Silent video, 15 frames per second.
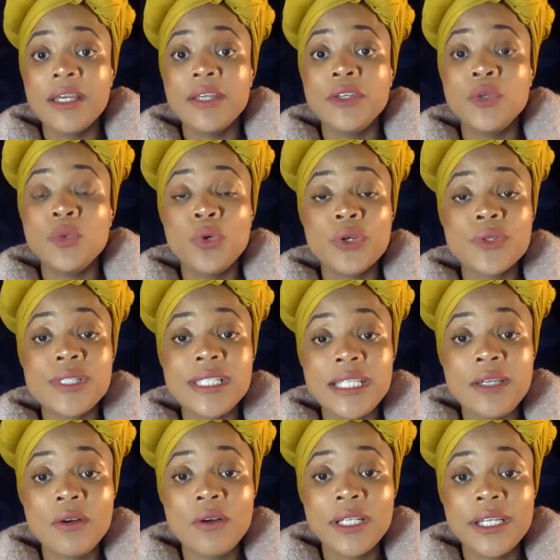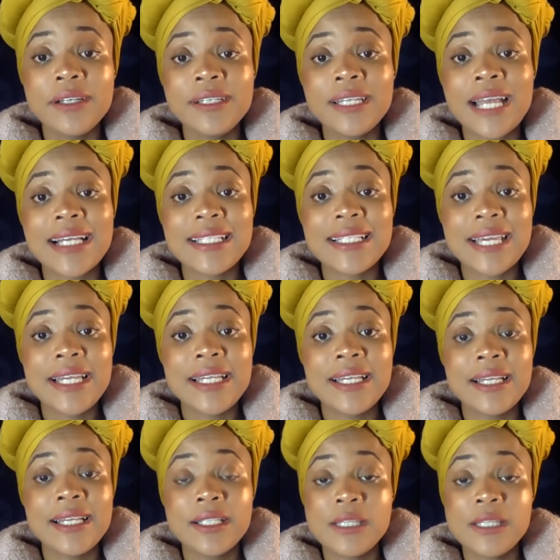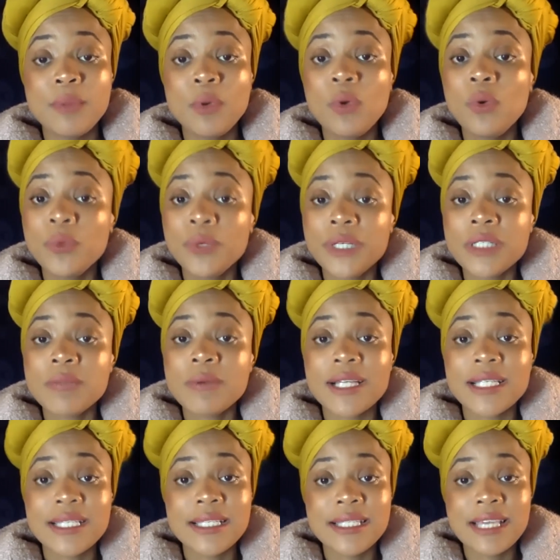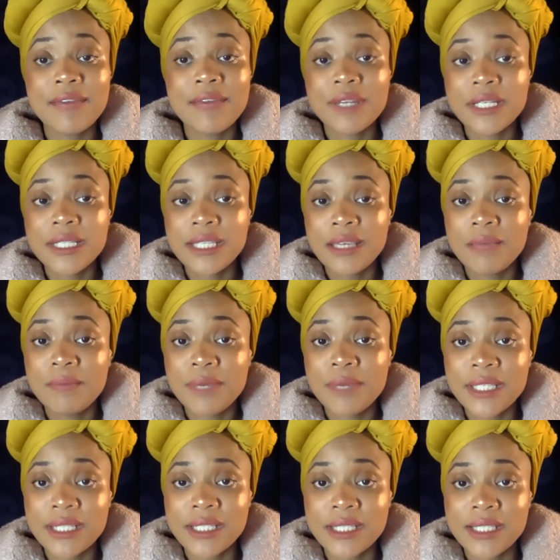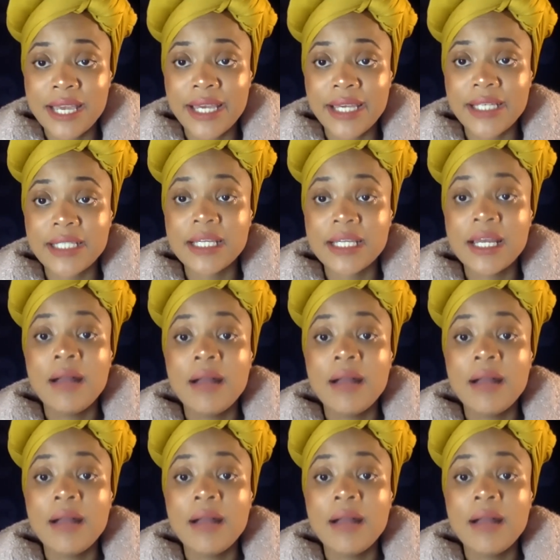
You will see on there that I say that the typical response is 7 to 10 business days.